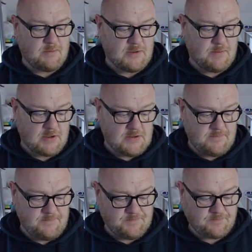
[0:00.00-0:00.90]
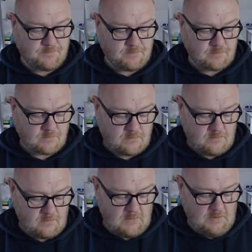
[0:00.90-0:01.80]
to bottom.
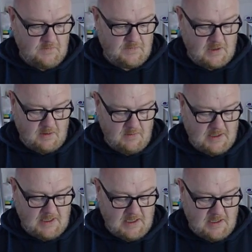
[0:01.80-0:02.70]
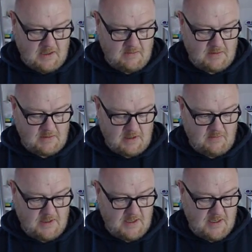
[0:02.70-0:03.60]
So again, I will go
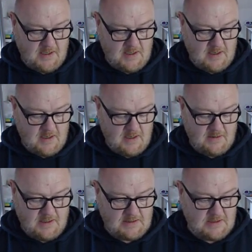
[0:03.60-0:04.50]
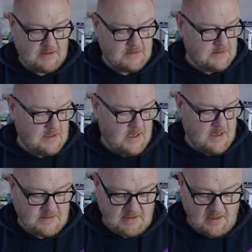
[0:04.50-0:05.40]
there. And that is
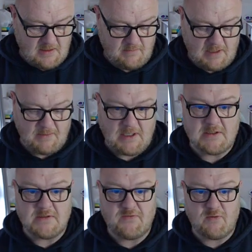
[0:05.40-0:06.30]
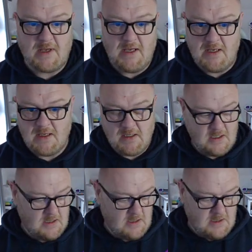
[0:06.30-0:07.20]
80 millimeters for me,
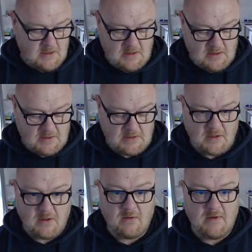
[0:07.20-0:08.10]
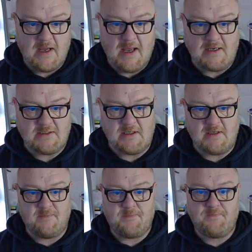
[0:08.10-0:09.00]
so 80.
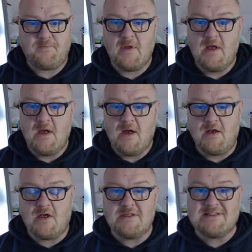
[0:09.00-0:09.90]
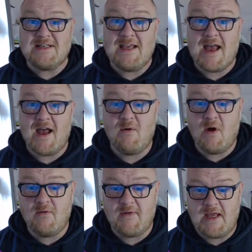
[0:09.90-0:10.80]
And you can see how
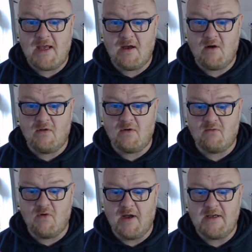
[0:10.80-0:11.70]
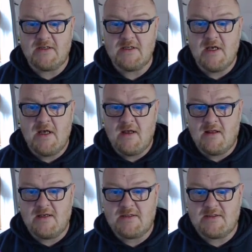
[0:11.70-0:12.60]
over here on the right,
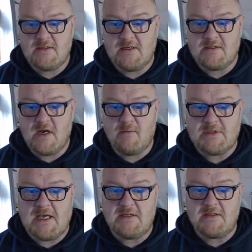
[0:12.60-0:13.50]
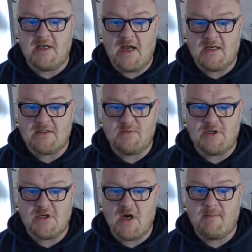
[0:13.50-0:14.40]
this is updating as we
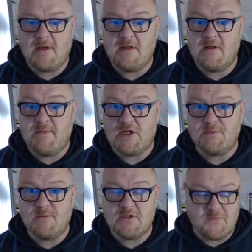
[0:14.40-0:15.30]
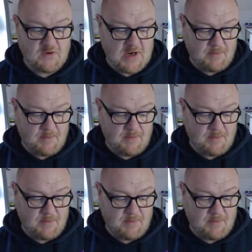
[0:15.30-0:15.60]
type in the measurements for our